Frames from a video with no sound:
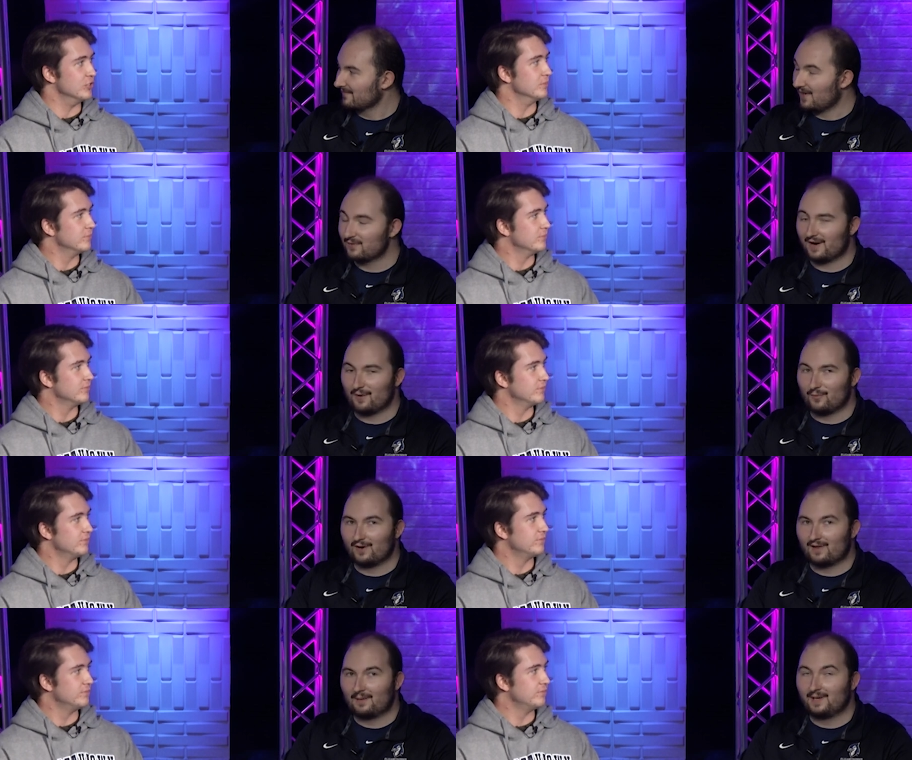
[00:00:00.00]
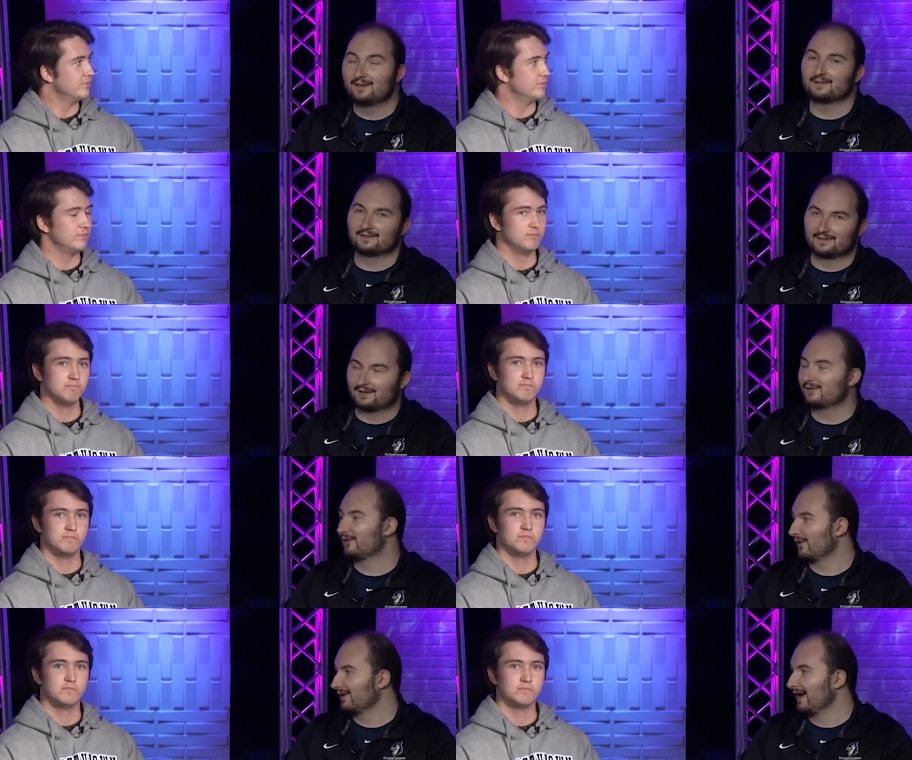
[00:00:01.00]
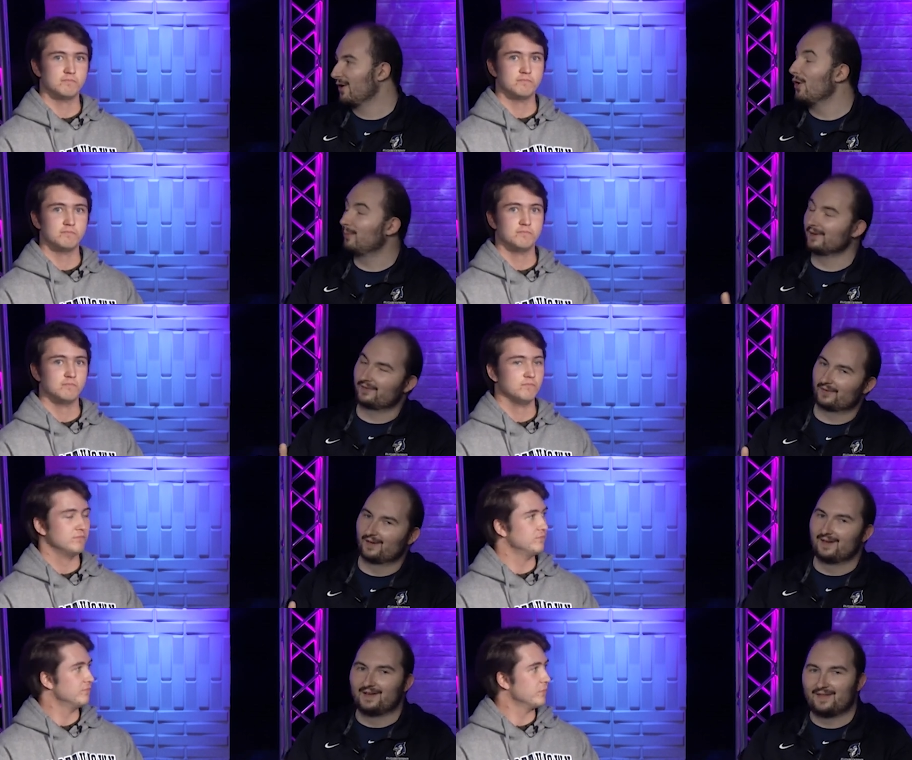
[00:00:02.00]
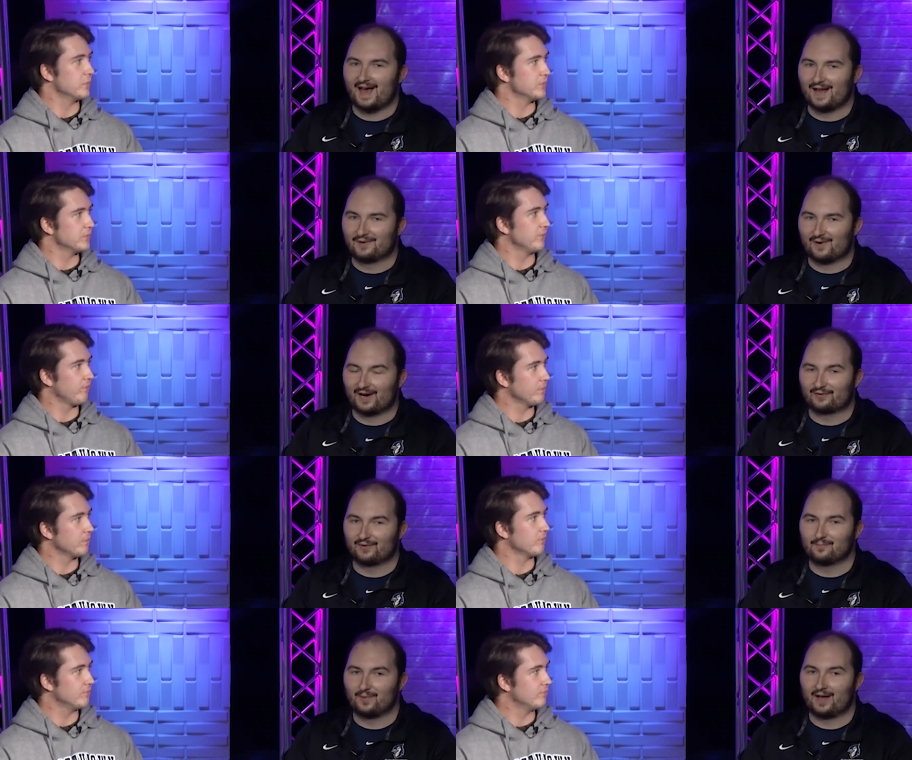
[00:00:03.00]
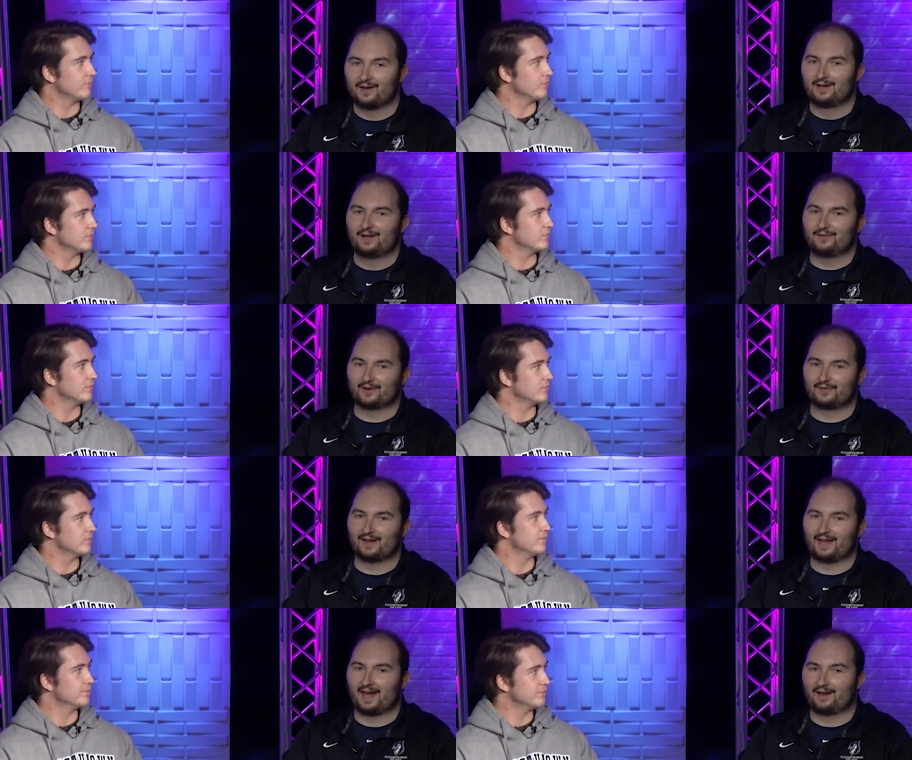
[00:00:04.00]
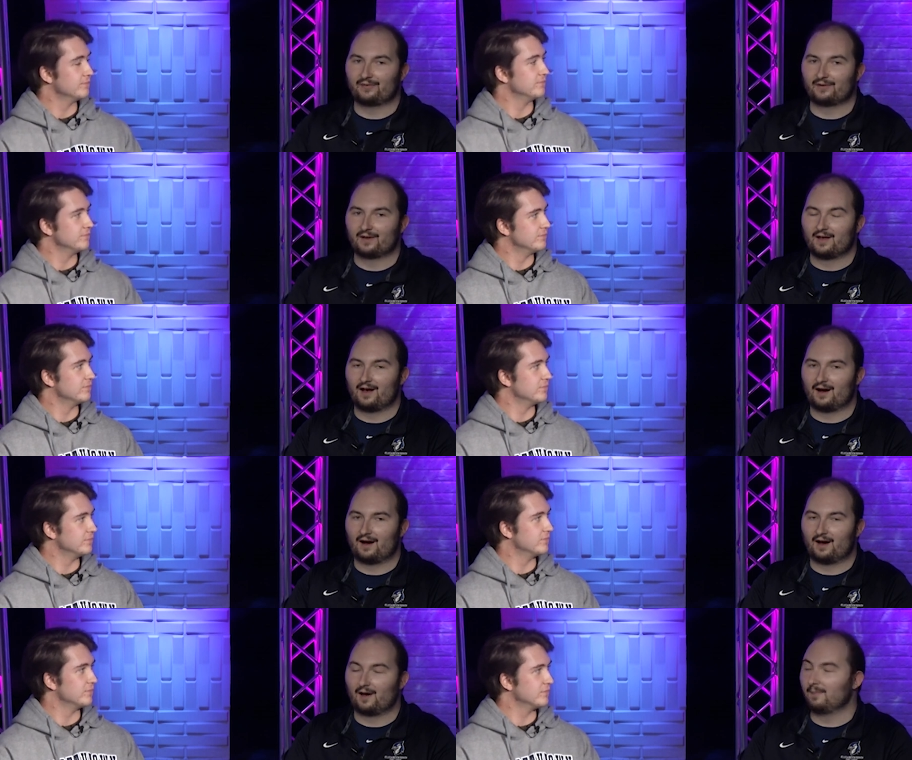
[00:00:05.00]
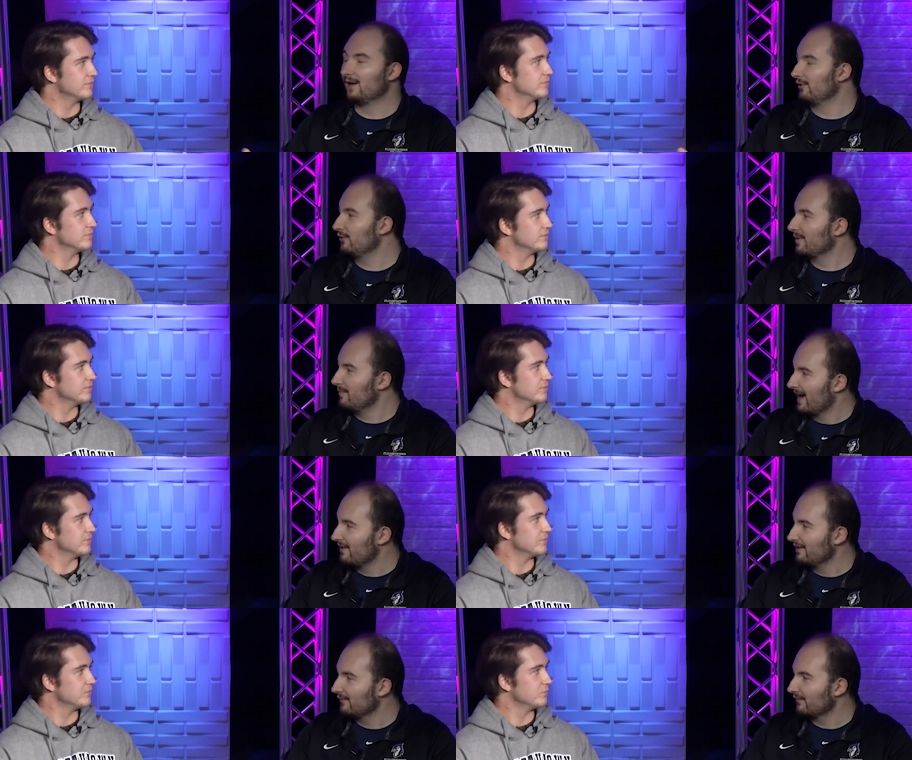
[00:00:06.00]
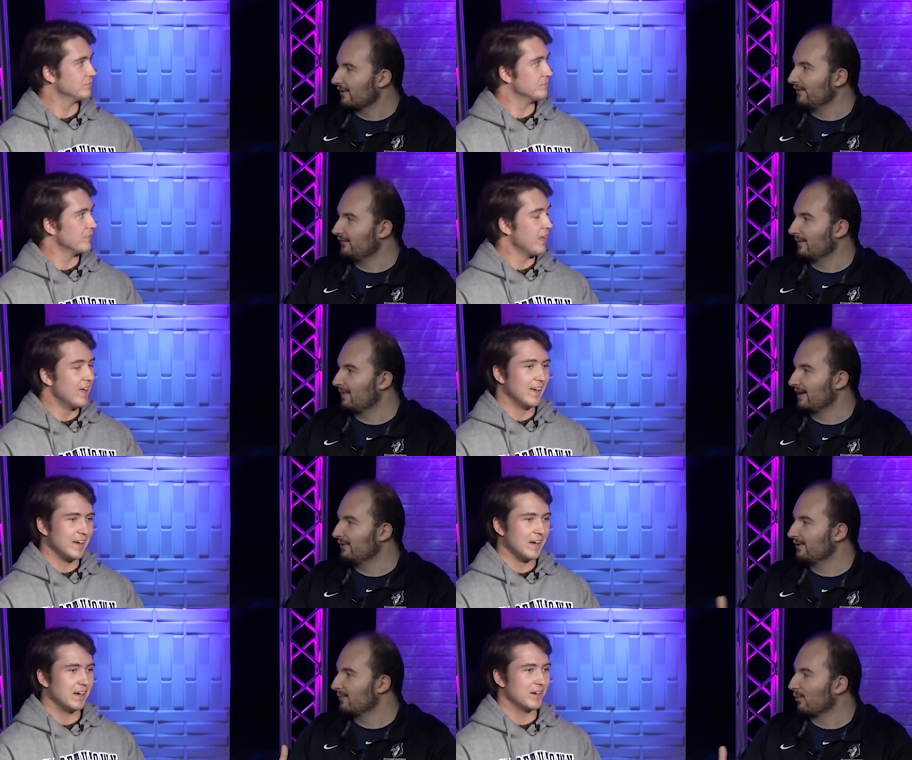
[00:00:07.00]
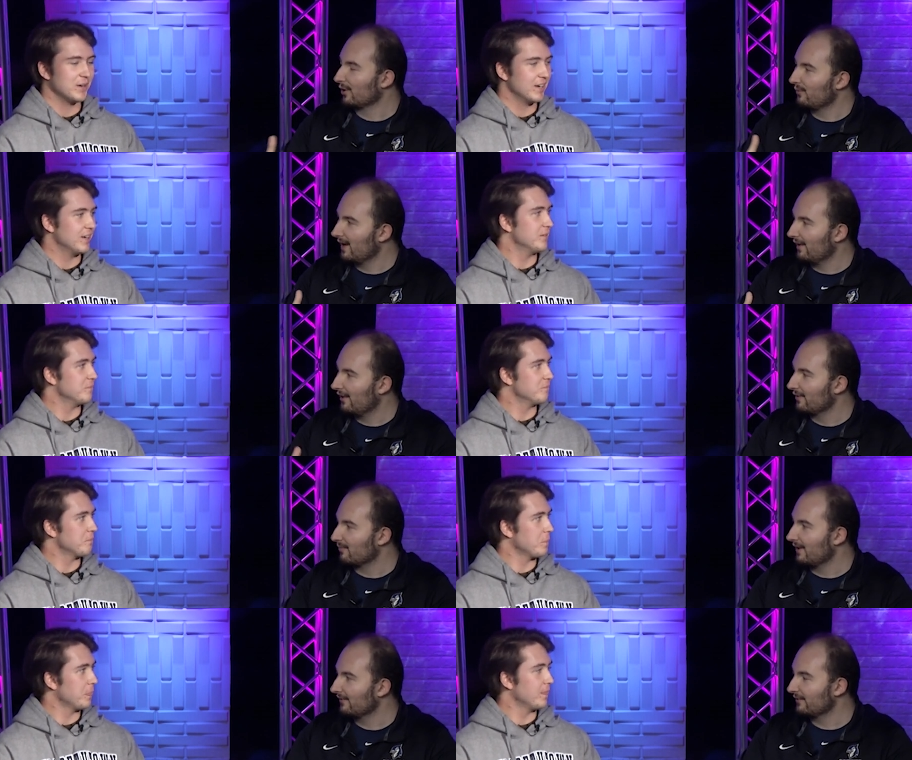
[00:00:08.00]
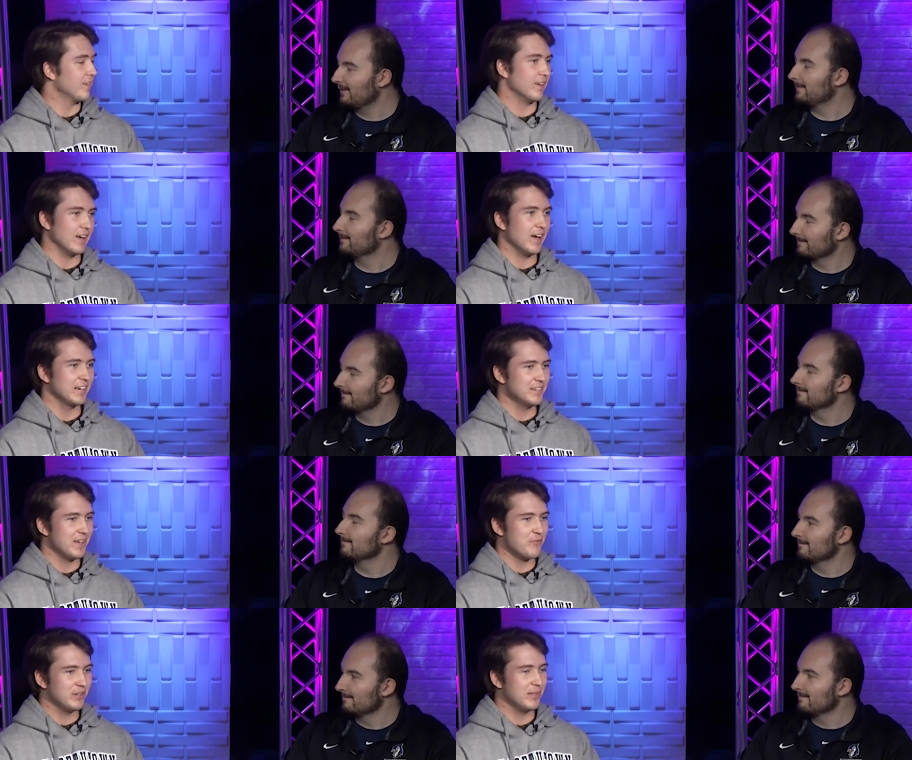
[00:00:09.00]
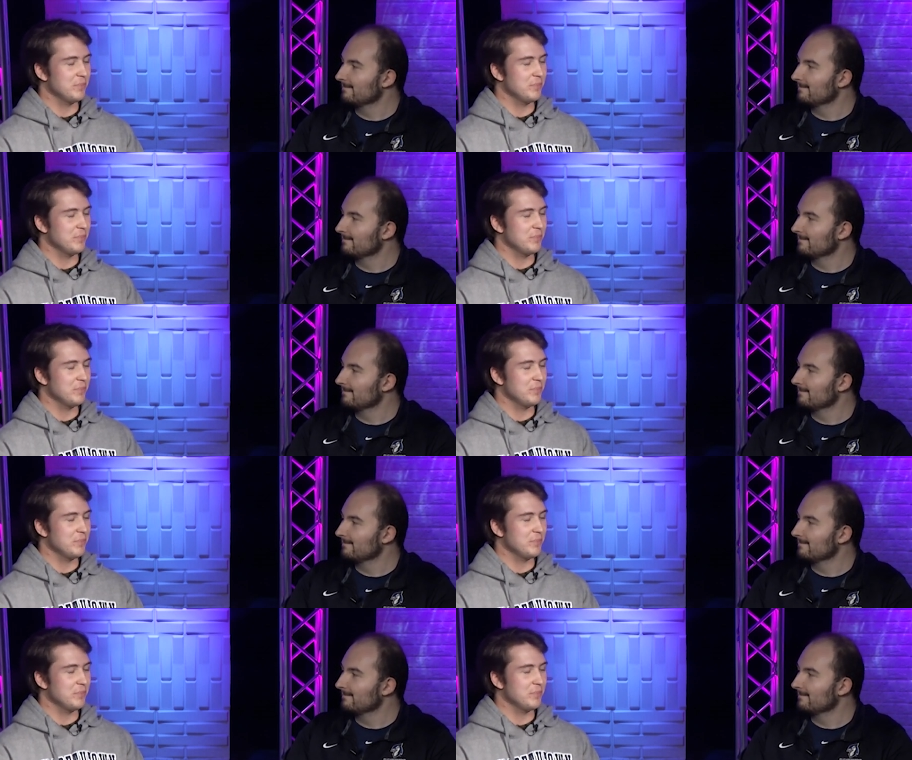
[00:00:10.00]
Speaker 1: Okay, well, I mean, certainly I hope it's that direction, but just in case. Uh, I mean, are you competitive? Are you somebody who can work well under pressure?
Speaker 2: I can definitely be